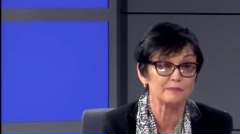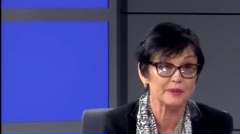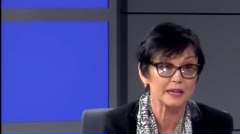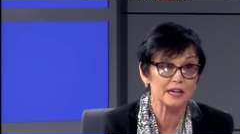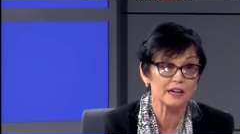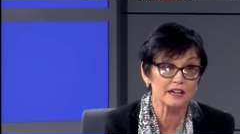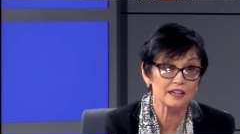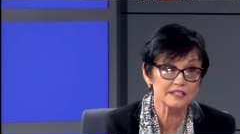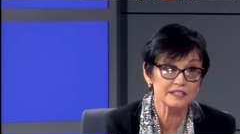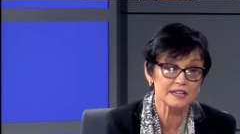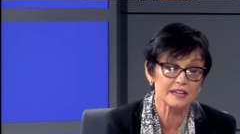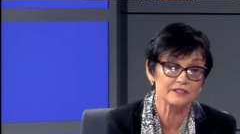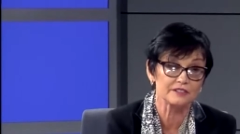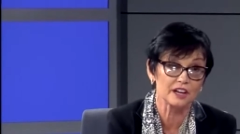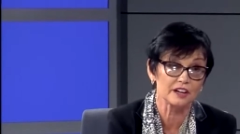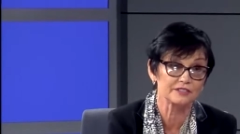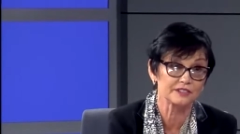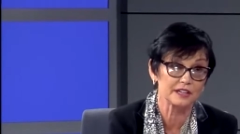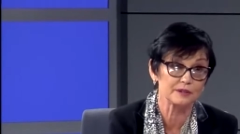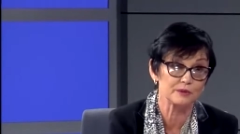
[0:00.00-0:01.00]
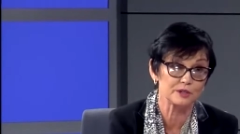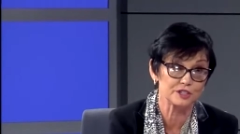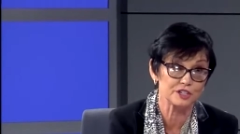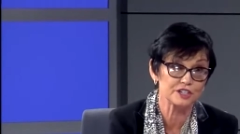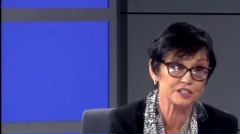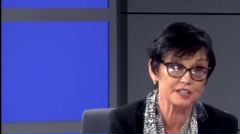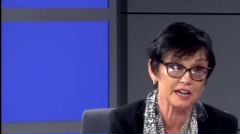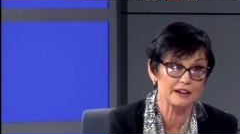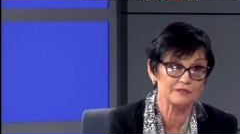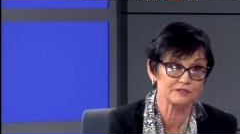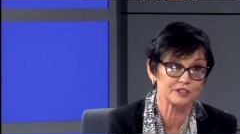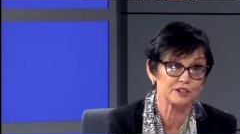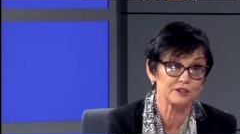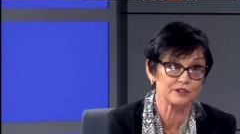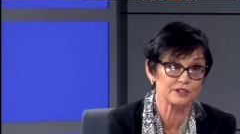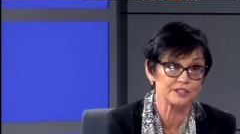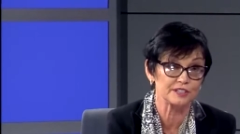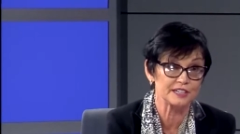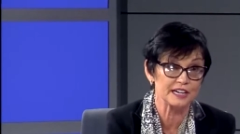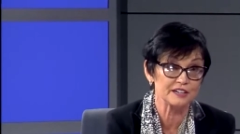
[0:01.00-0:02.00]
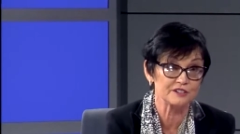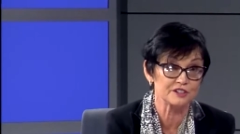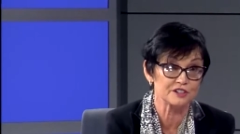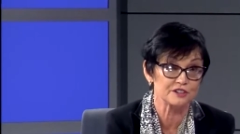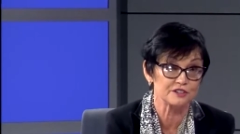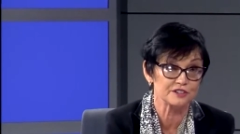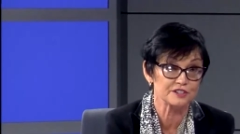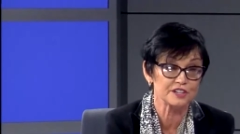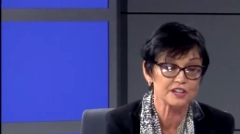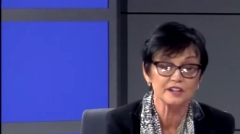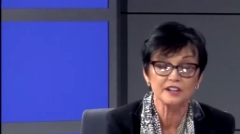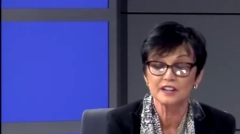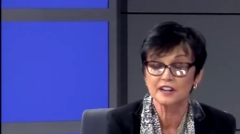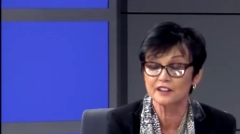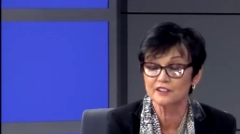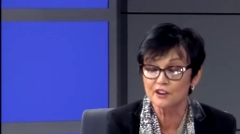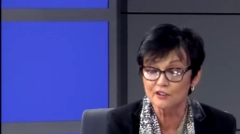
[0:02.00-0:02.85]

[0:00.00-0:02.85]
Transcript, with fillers: because they thought they would just have to go to dentures. And